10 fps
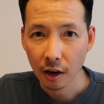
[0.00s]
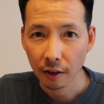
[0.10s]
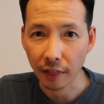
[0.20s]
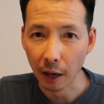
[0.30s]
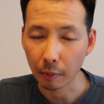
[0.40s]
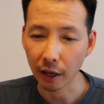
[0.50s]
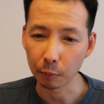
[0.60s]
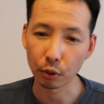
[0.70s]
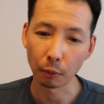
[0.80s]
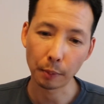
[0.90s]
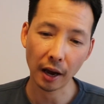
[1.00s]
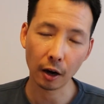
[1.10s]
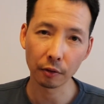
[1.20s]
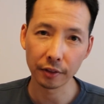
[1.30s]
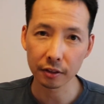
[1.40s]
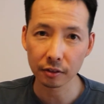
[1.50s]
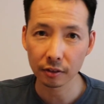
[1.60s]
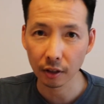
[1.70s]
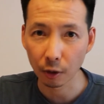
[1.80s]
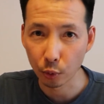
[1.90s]
that might propel
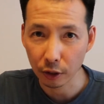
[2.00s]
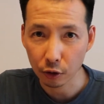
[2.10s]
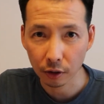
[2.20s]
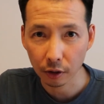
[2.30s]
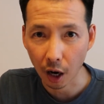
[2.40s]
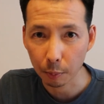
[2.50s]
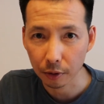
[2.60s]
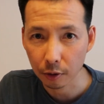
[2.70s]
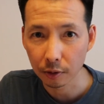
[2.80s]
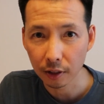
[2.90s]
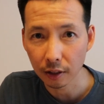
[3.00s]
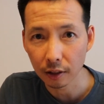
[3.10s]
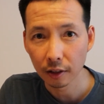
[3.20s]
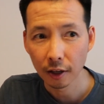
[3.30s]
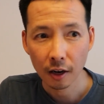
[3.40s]
this return opportunity